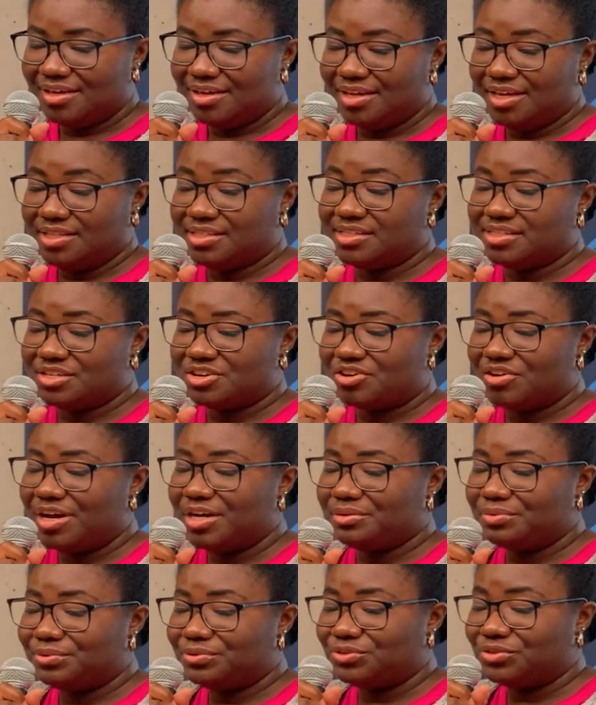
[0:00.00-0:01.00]
It's
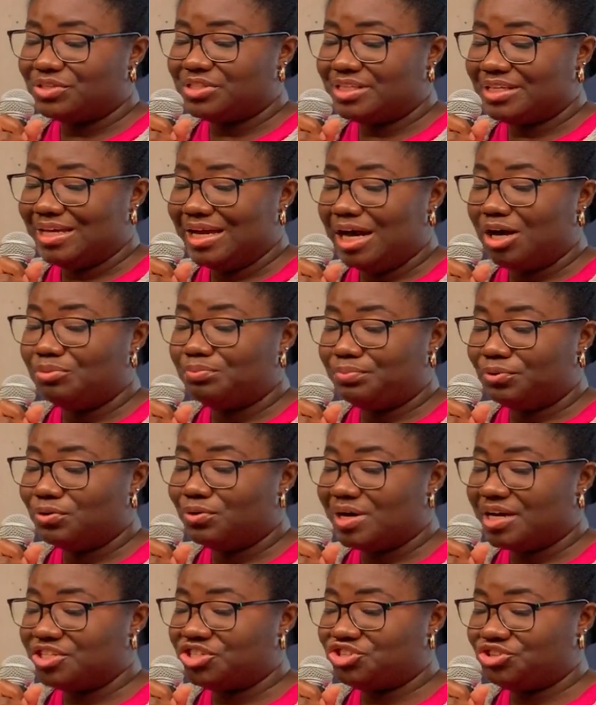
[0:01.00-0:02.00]
incredible to see how
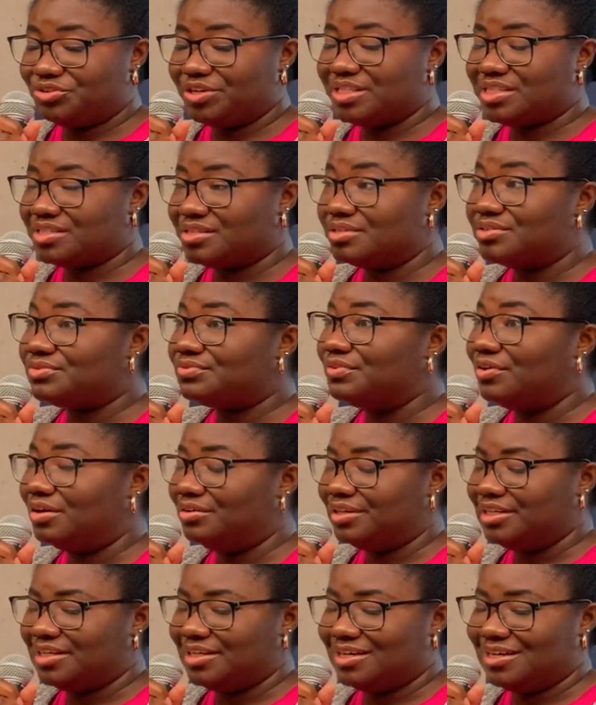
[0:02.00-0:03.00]
Boaz treats this
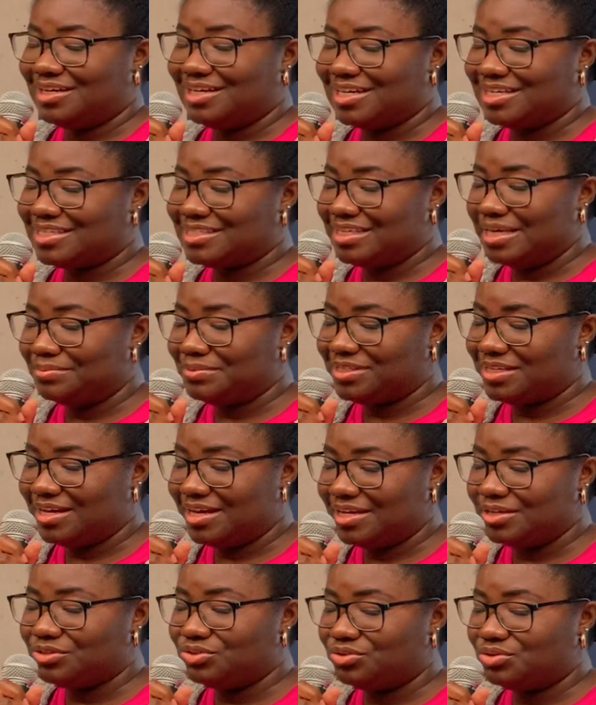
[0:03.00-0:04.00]
foreigner and accepts
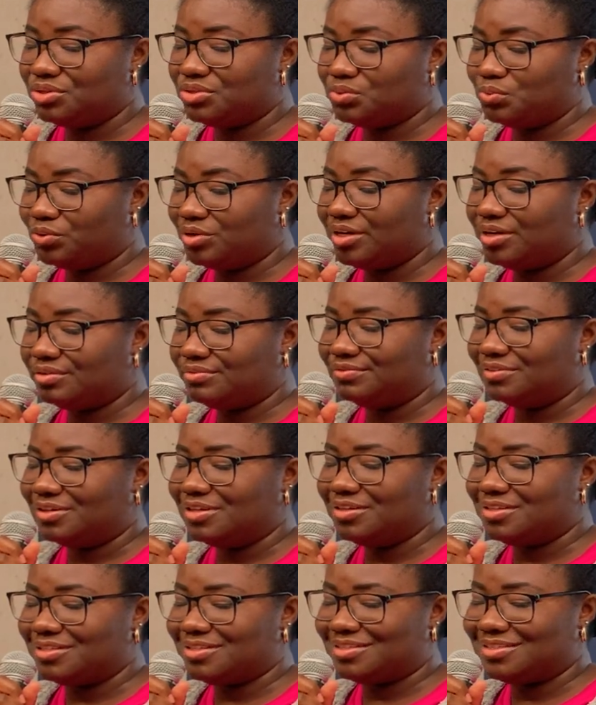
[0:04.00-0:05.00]
her into his
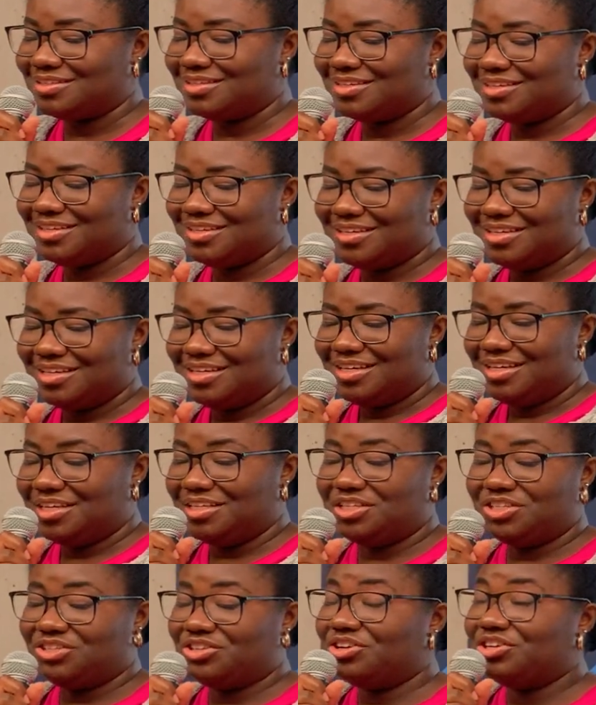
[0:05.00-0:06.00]
workforce. He
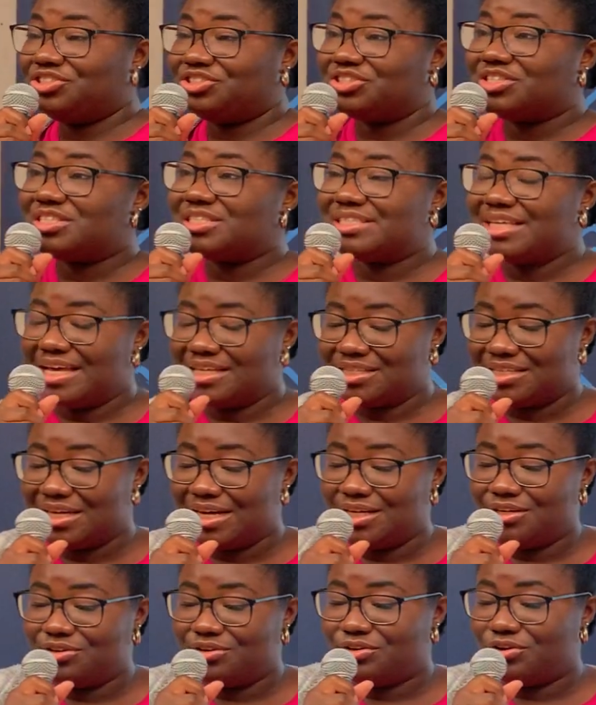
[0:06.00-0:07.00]
did not just set
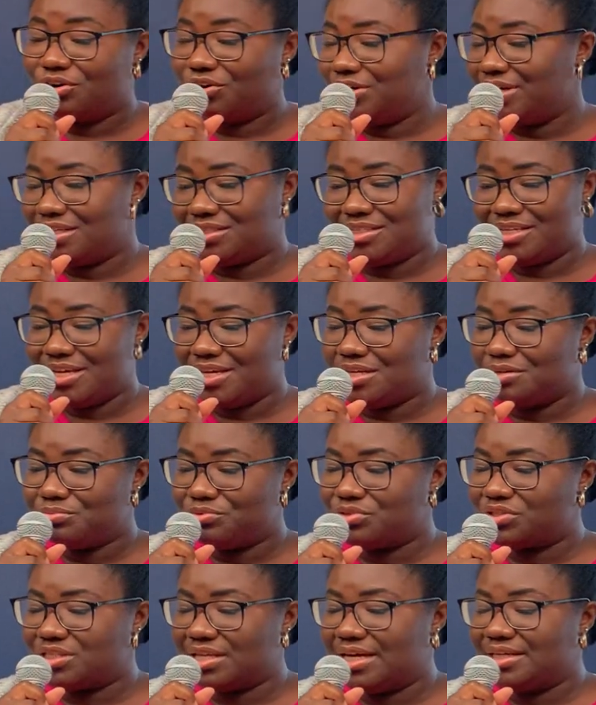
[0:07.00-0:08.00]
an unattainable
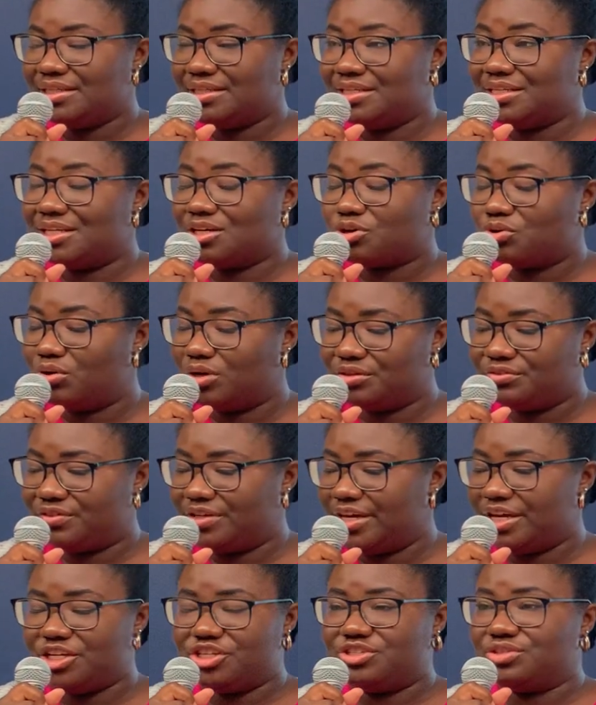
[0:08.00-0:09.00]
standard and
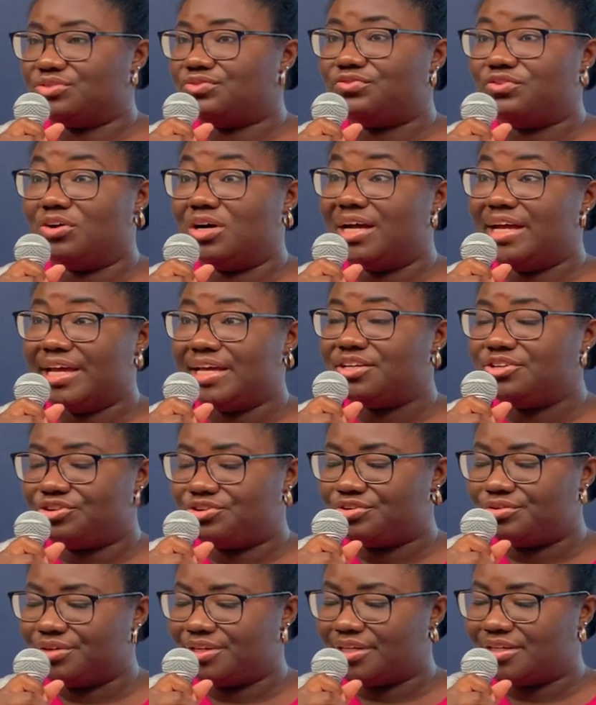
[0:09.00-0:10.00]
qualifications for our
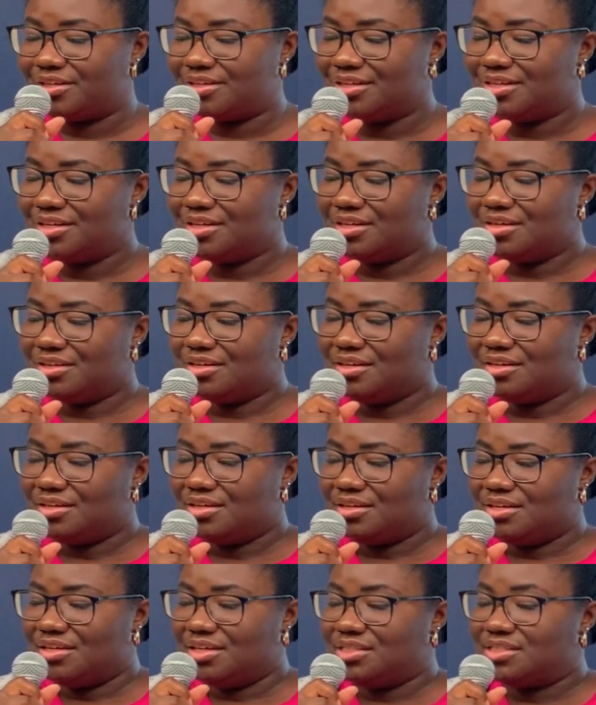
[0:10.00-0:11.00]
entry.
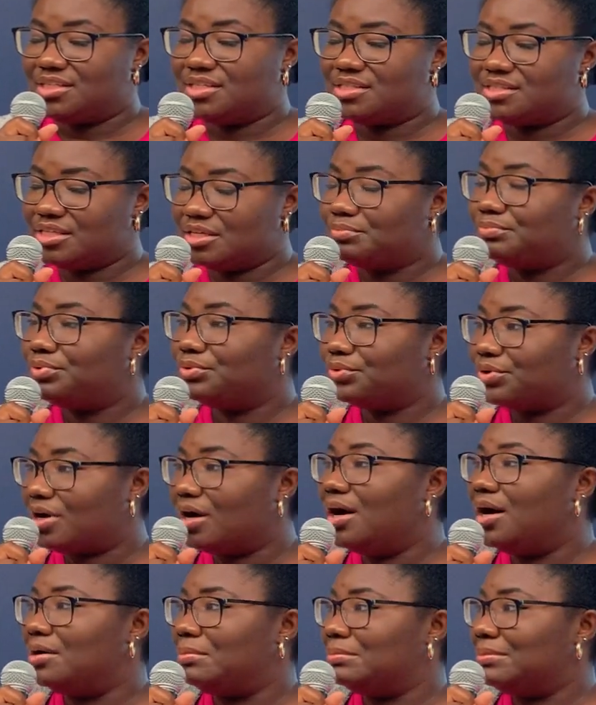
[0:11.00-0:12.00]
It's a simple
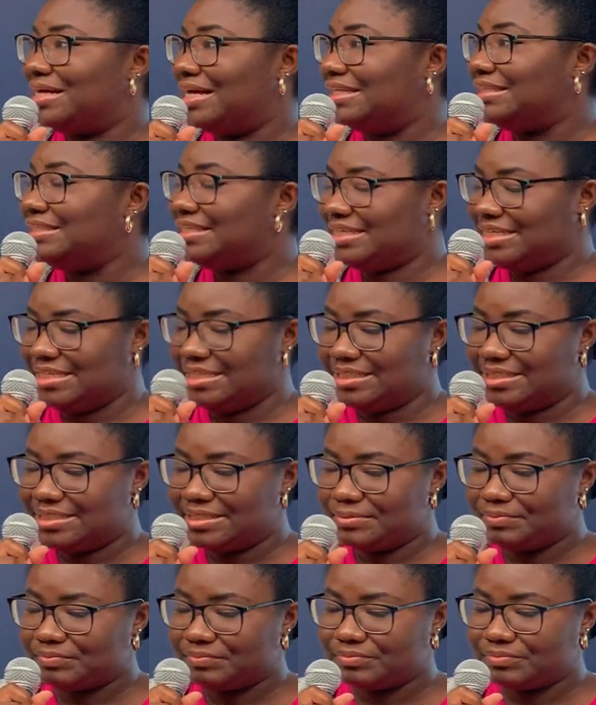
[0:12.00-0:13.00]
"come and eat."